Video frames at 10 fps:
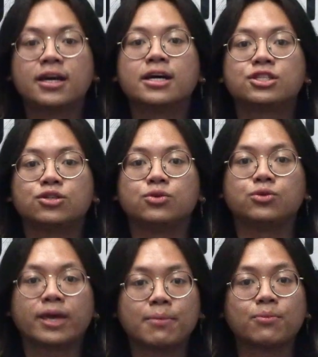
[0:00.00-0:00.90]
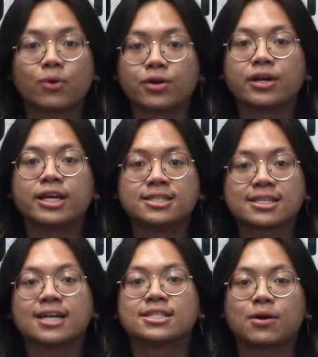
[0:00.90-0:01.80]
to gain more
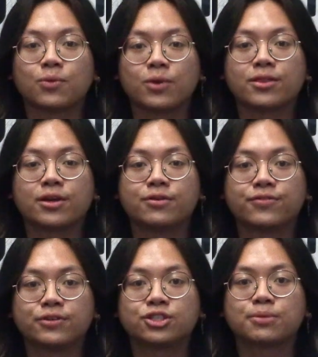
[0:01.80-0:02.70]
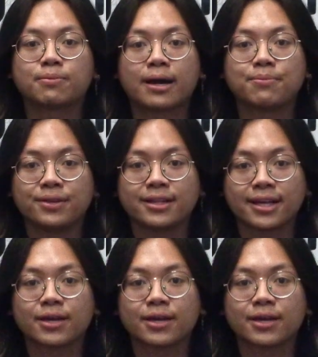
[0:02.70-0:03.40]
insights on what their future might be like